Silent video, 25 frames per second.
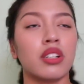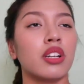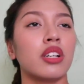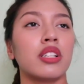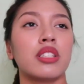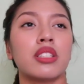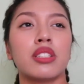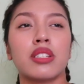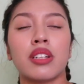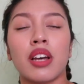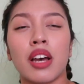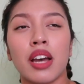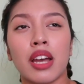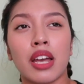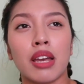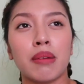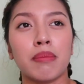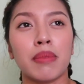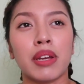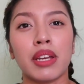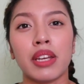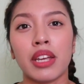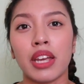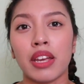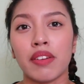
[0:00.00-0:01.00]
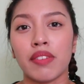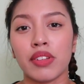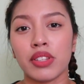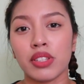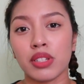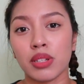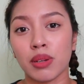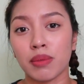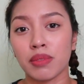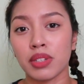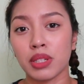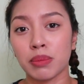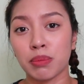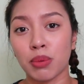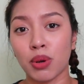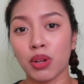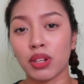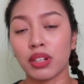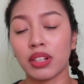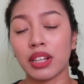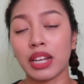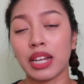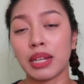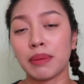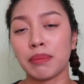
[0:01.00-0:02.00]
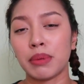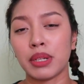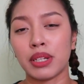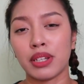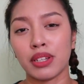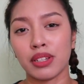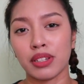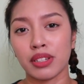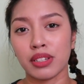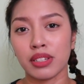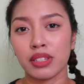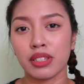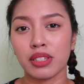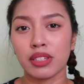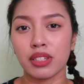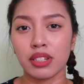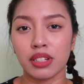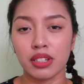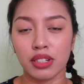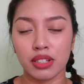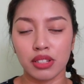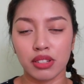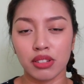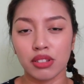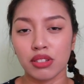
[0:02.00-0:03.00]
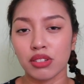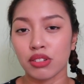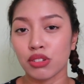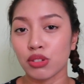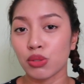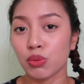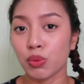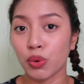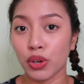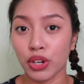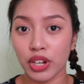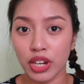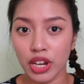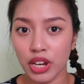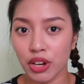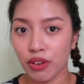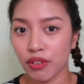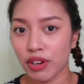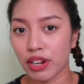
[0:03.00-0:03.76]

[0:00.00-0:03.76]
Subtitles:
it's time I gave it some spotlight because it's just working